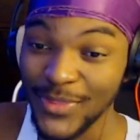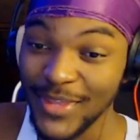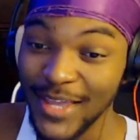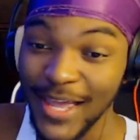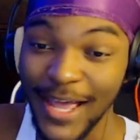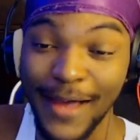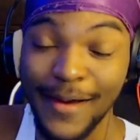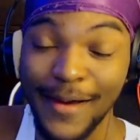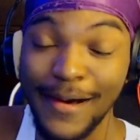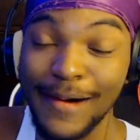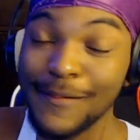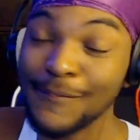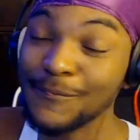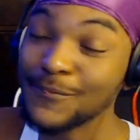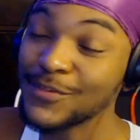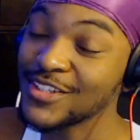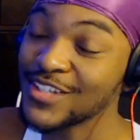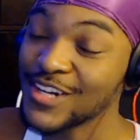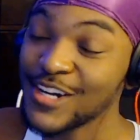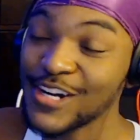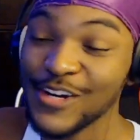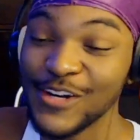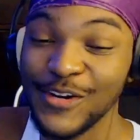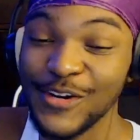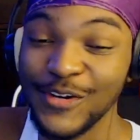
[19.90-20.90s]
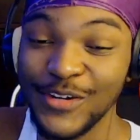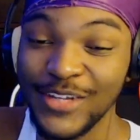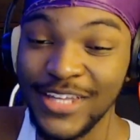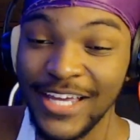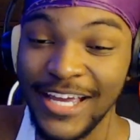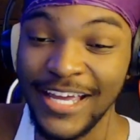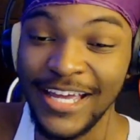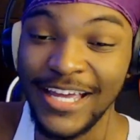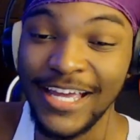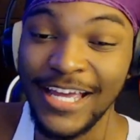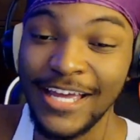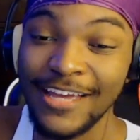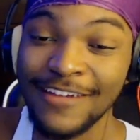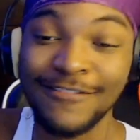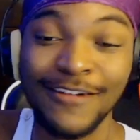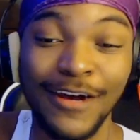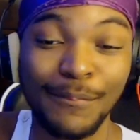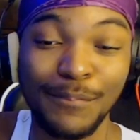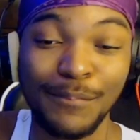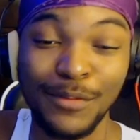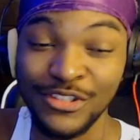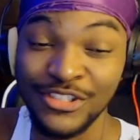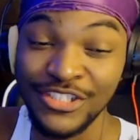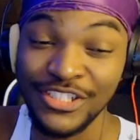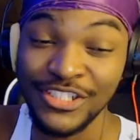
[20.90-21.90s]
I'm sorry, okay, if I
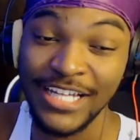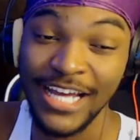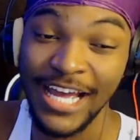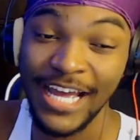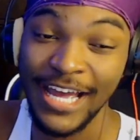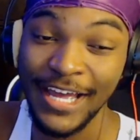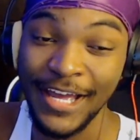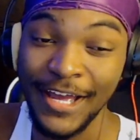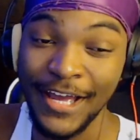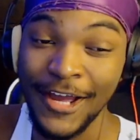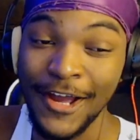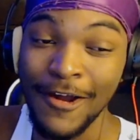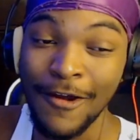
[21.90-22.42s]
butchered that.